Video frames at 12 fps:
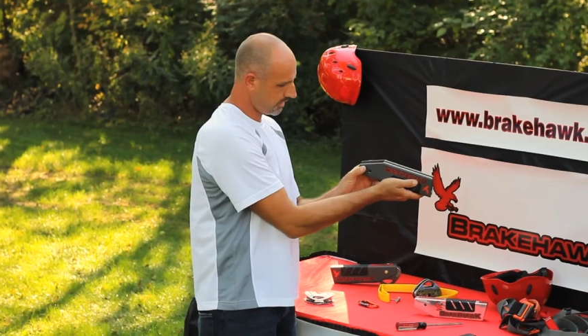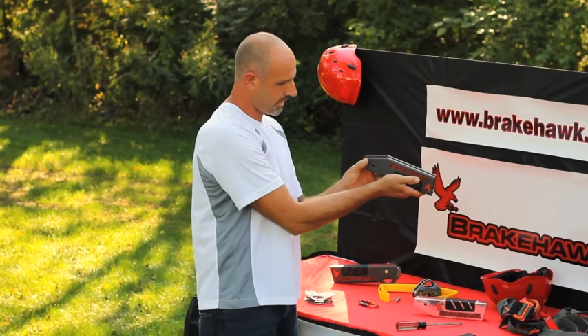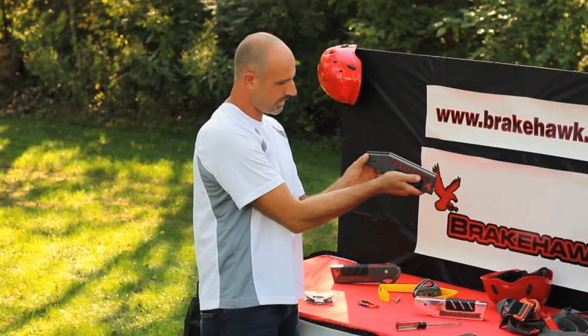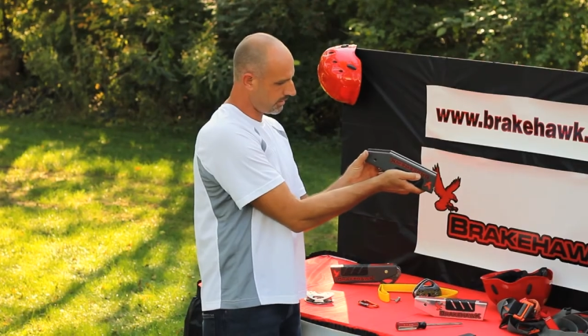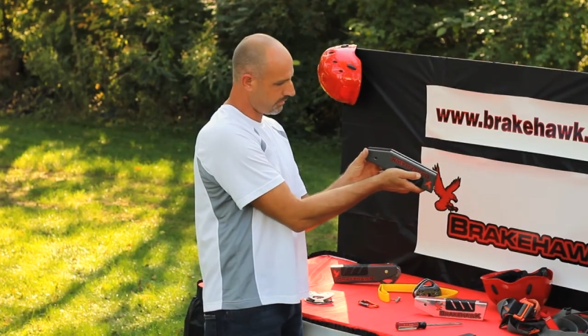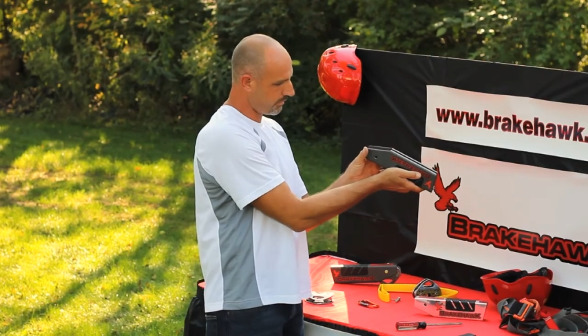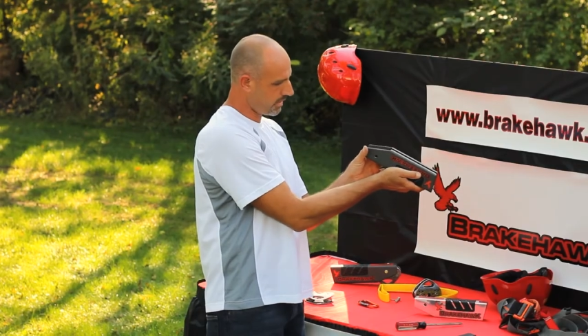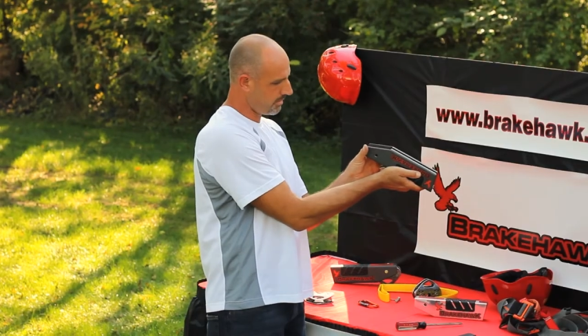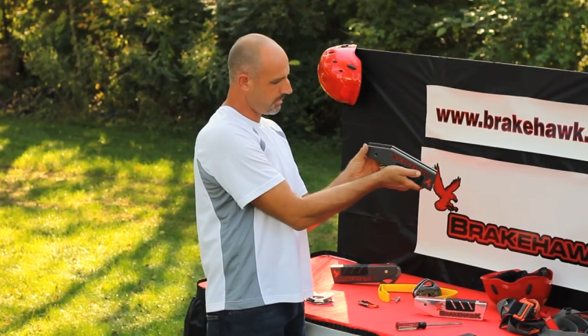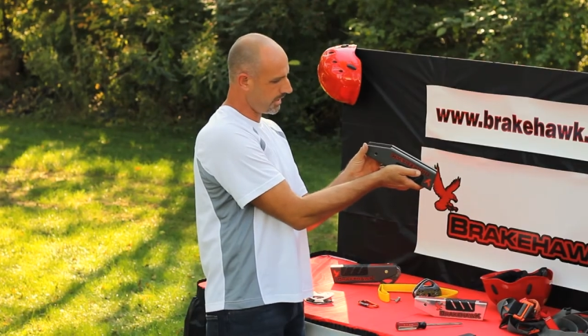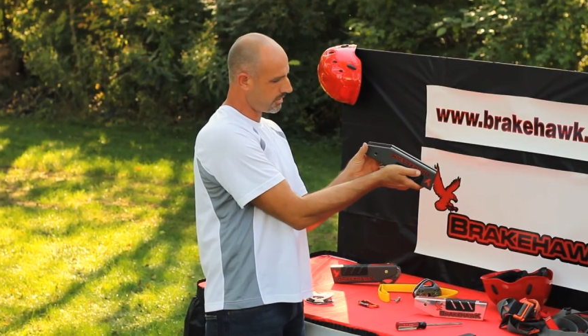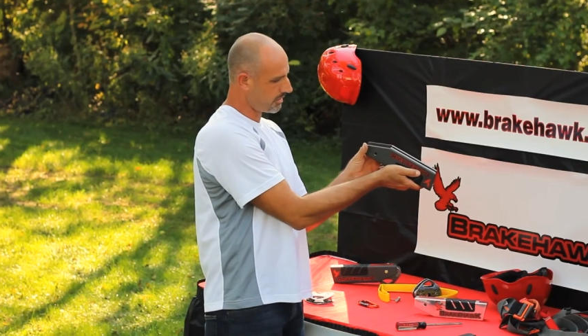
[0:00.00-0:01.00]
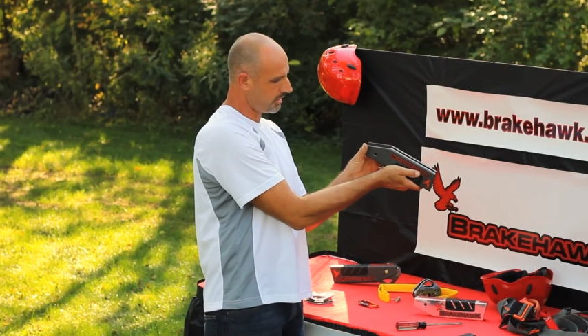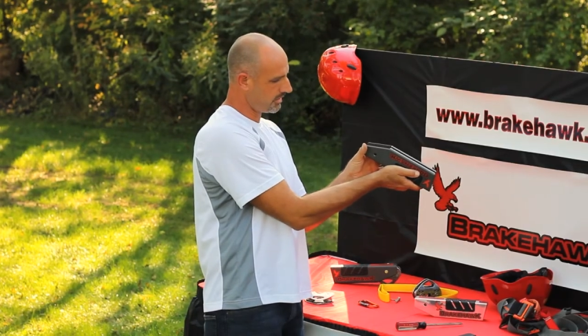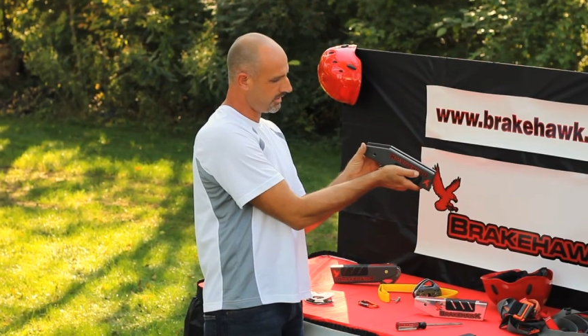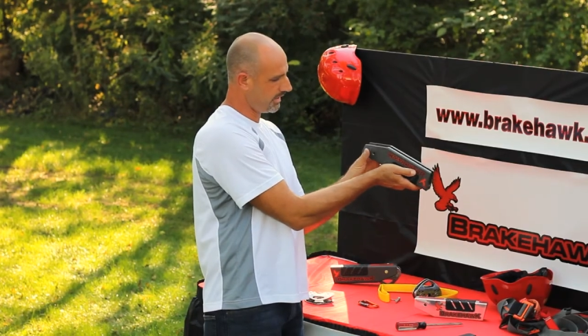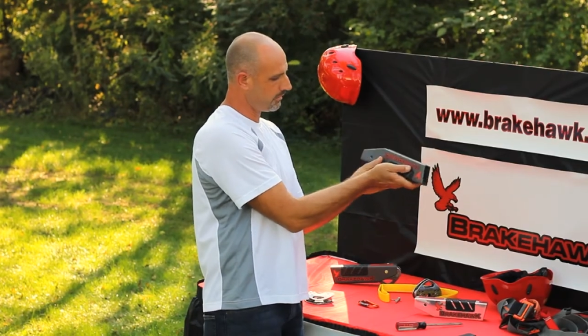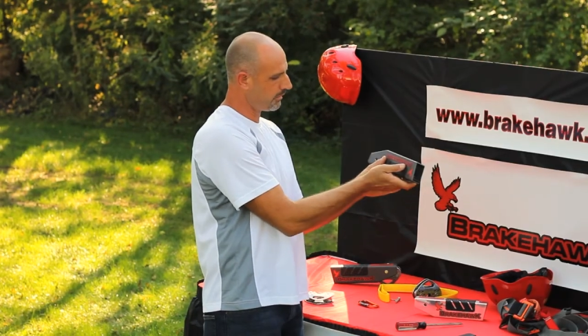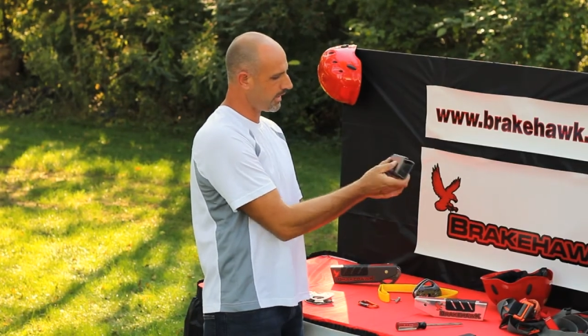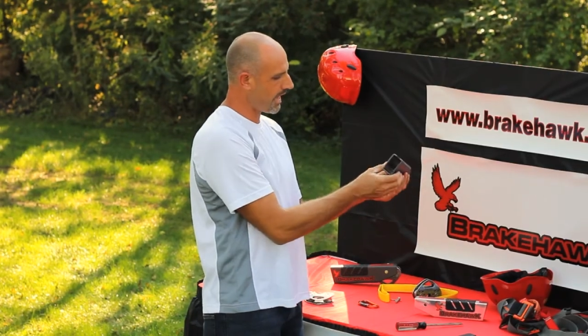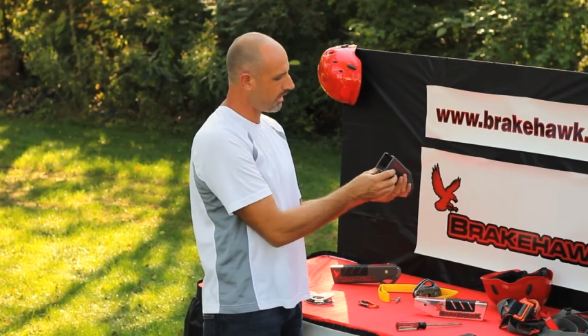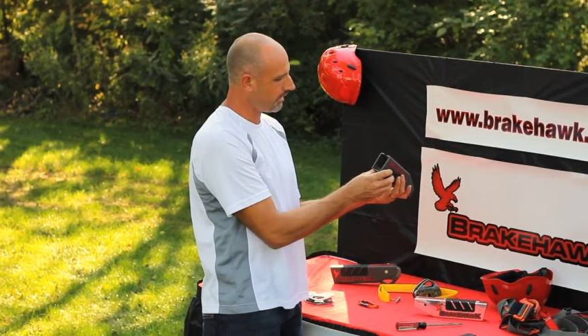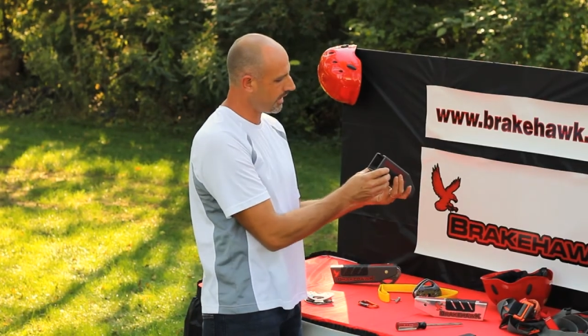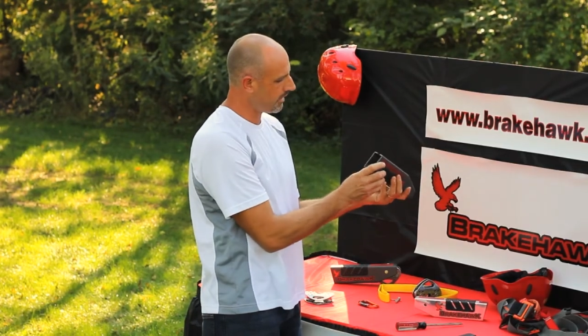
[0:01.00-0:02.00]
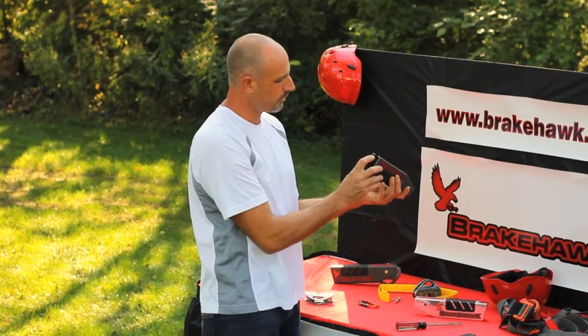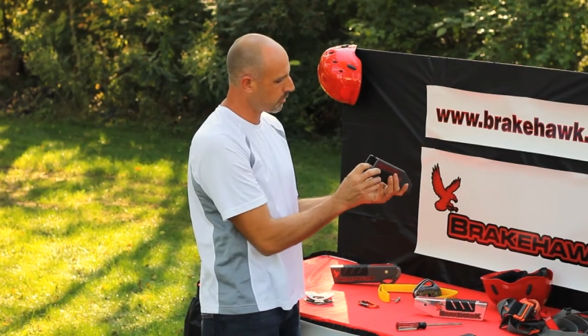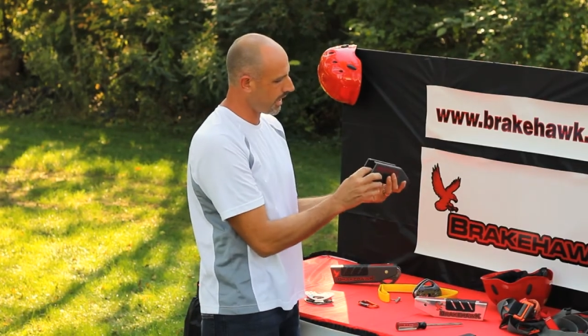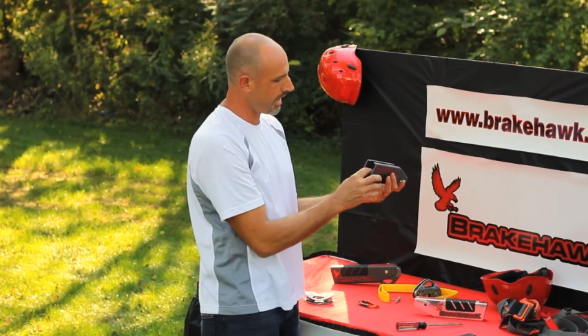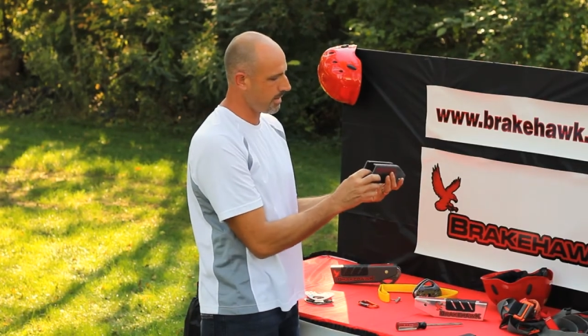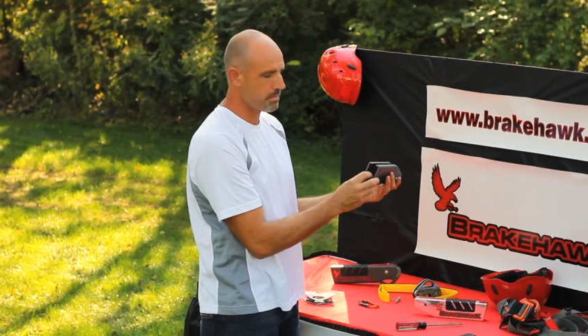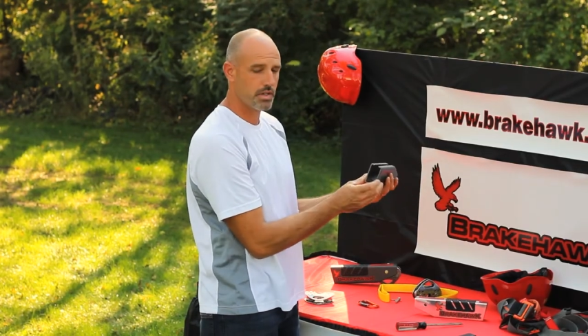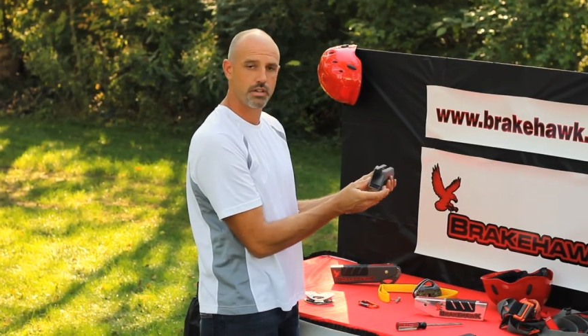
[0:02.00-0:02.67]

check the front, make sure it's sitting flat on that ramp,